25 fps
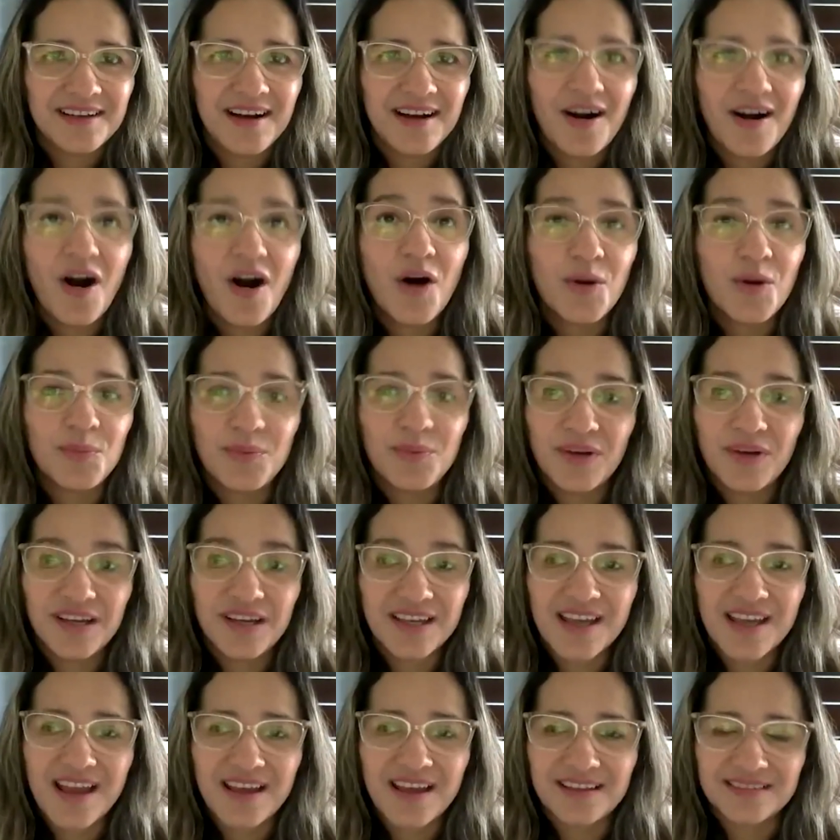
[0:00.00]
hope
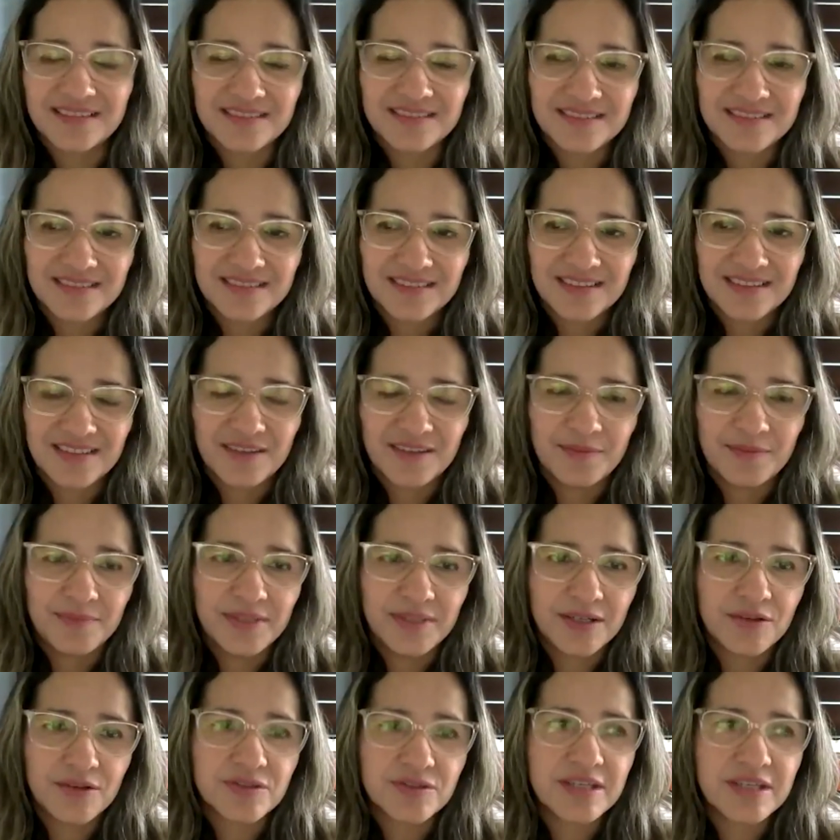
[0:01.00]
again
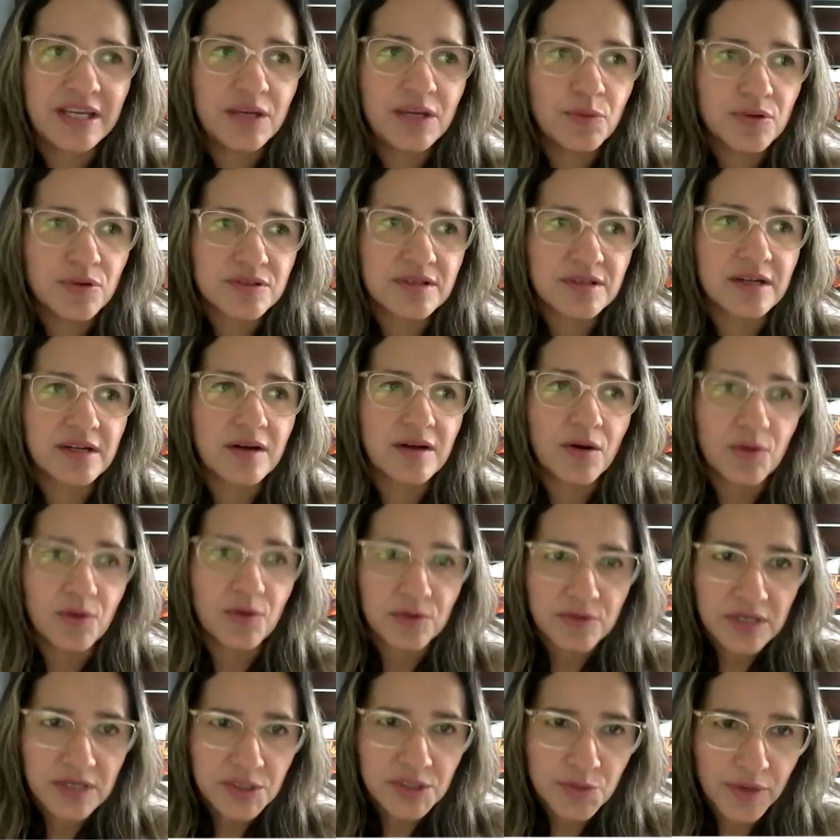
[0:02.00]
because he was an
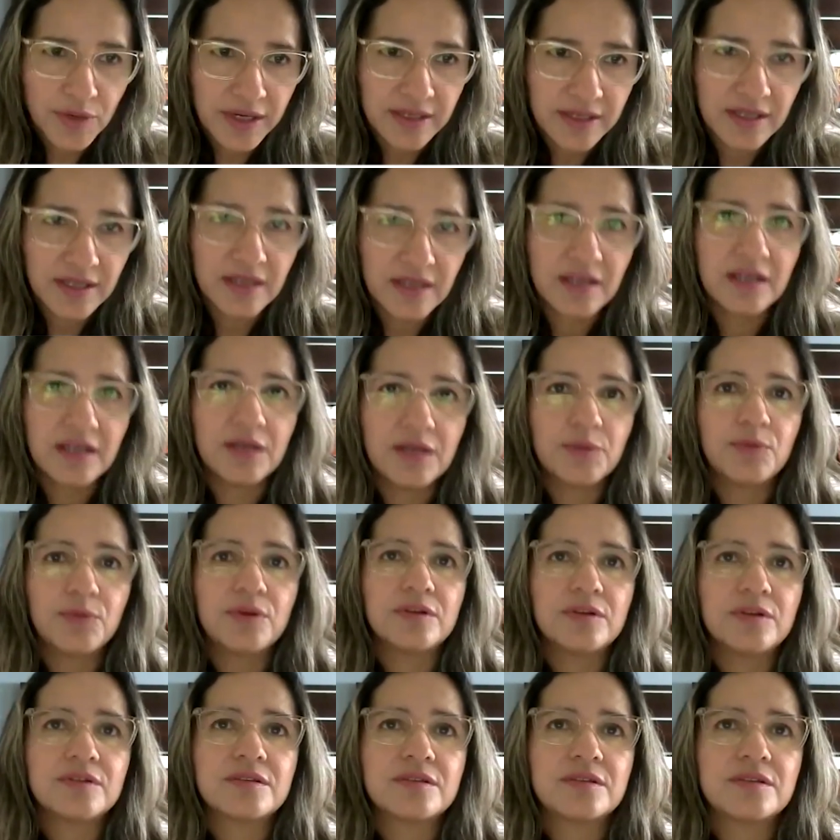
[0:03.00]
old graduate. He
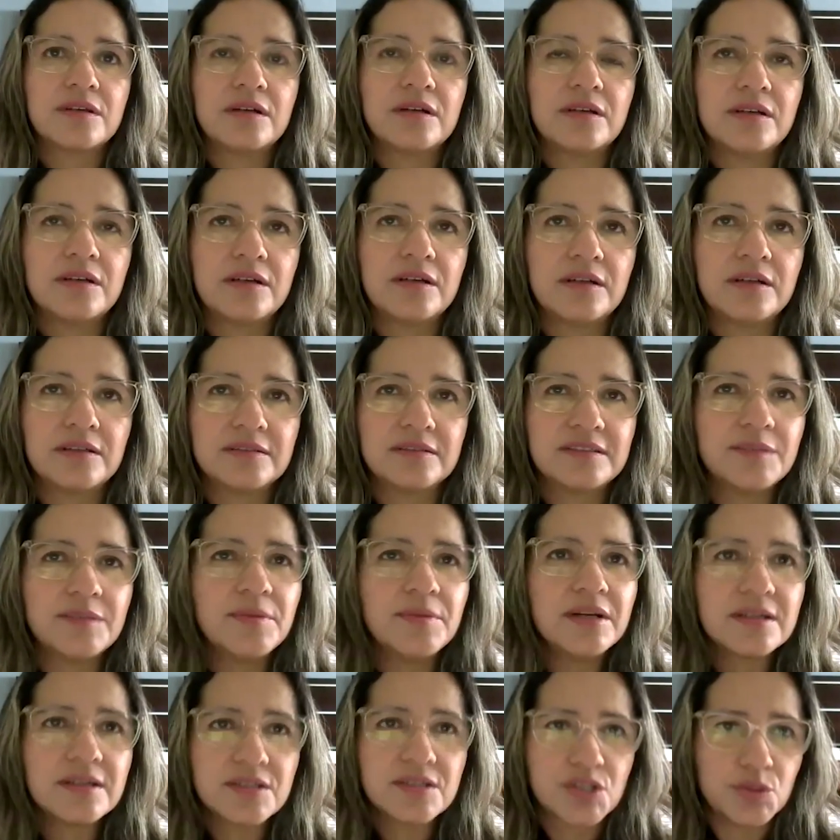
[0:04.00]
was
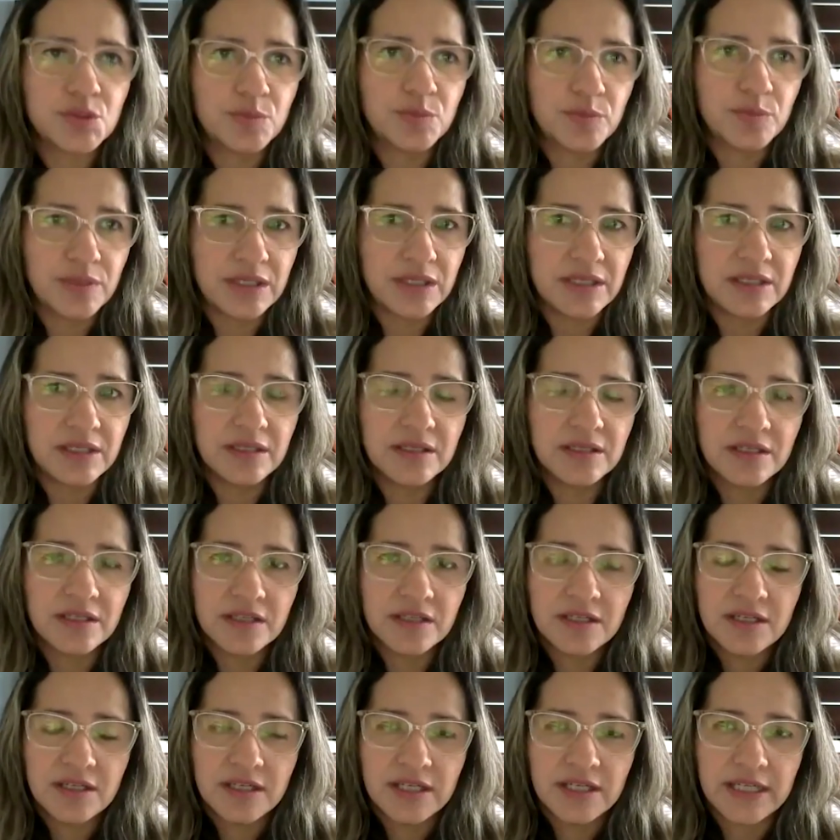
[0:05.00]
similar to me
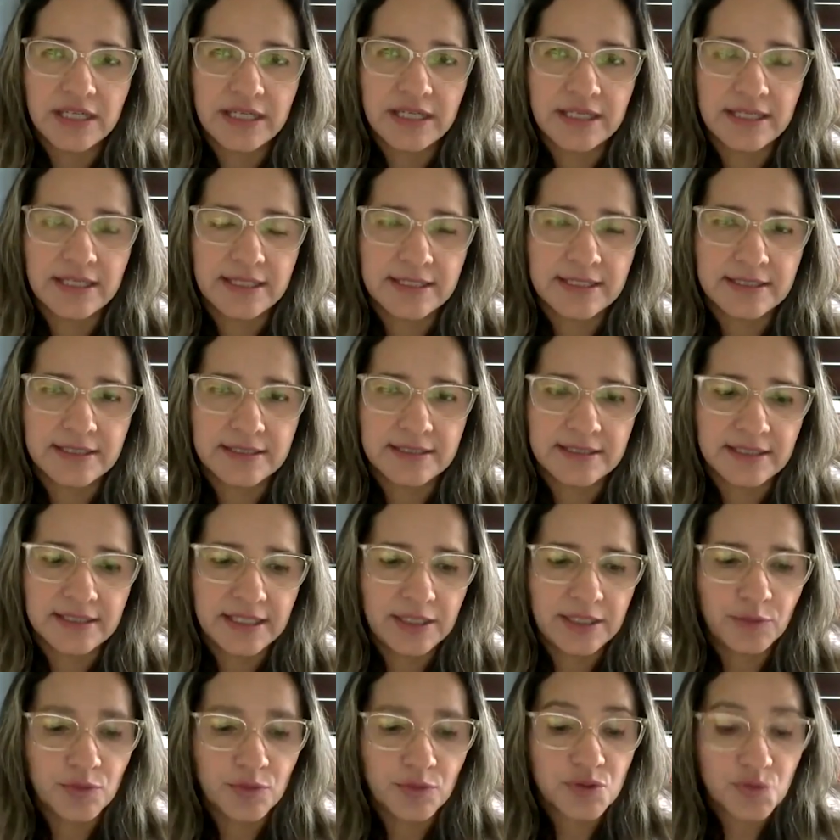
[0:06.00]
and
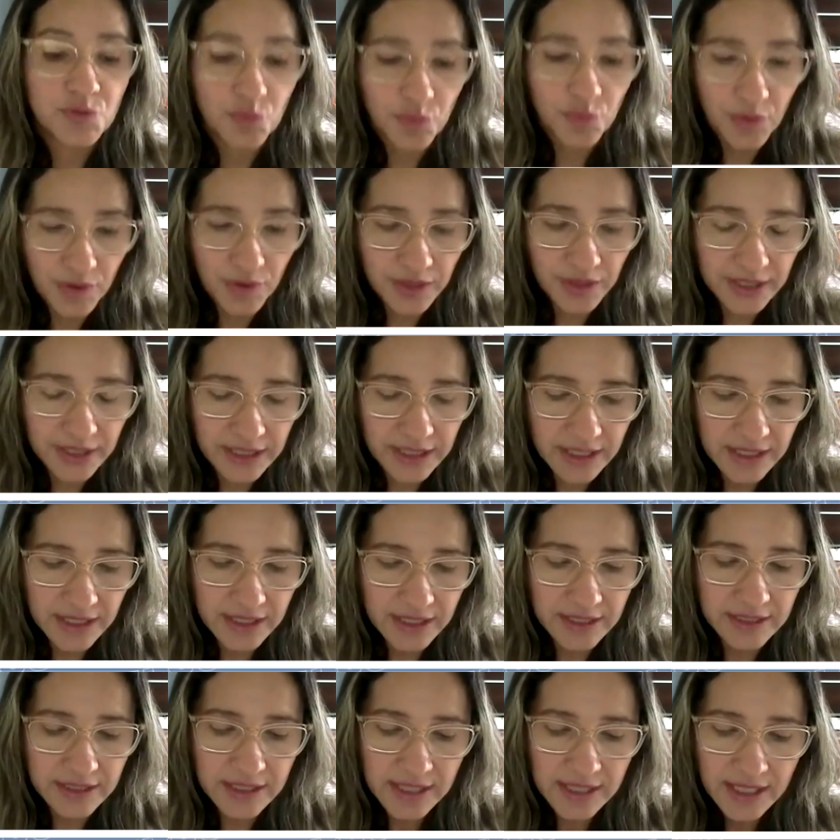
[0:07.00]
he was
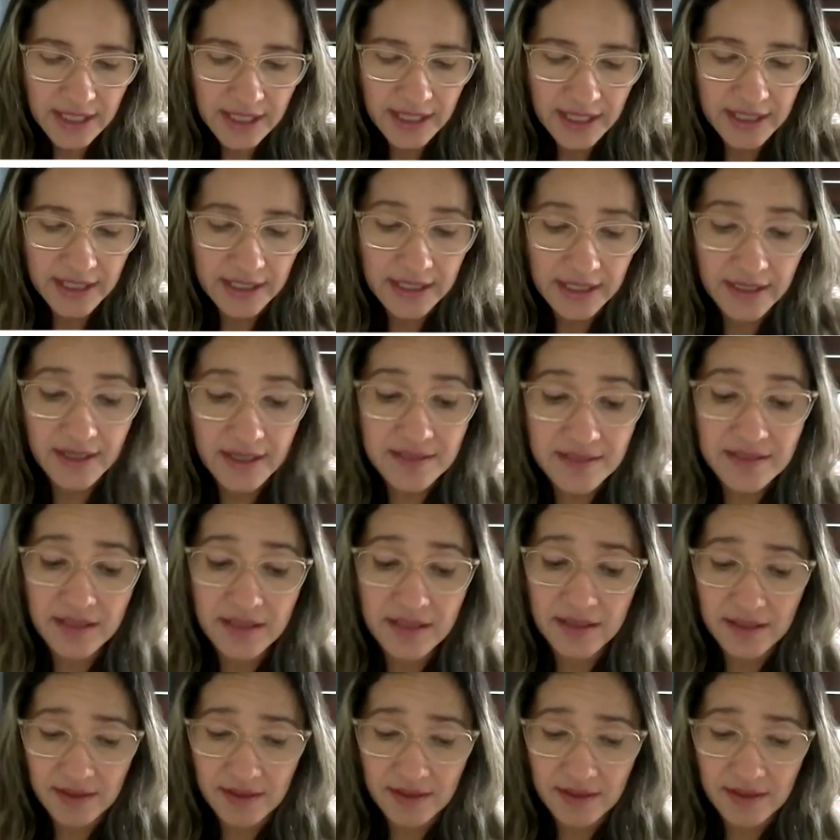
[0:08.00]
working and he has